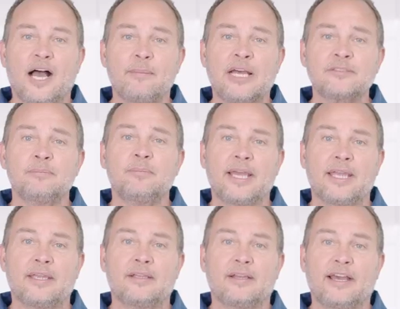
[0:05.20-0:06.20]
I'm Adam
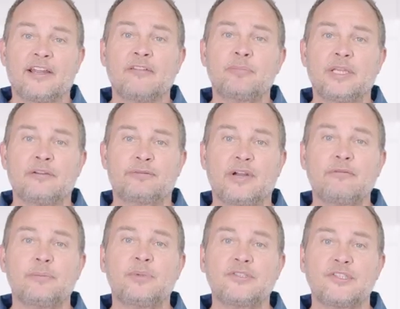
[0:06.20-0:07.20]
May, and I've been a
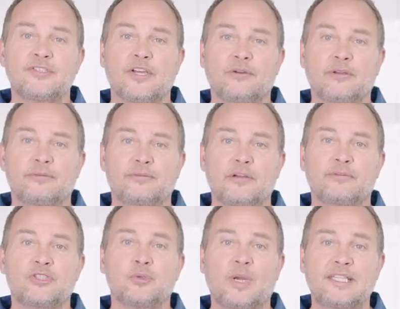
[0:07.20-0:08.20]
forever business owner for
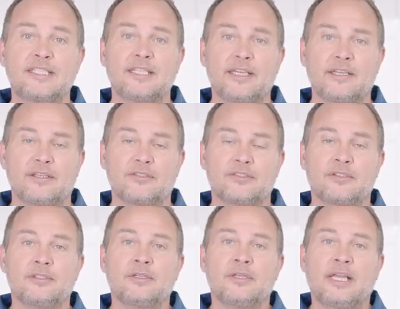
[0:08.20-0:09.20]
over 20
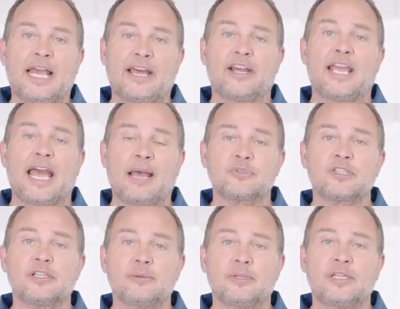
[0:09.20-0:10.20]
years, and I
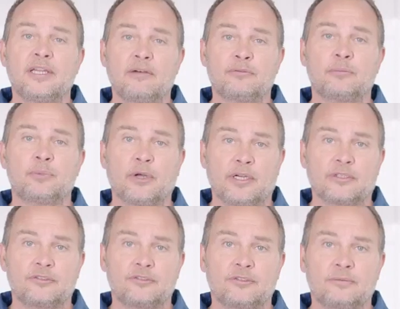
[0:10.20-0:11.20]
absolutely love the
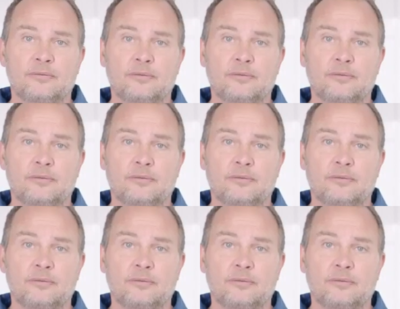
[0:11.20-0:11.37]
products.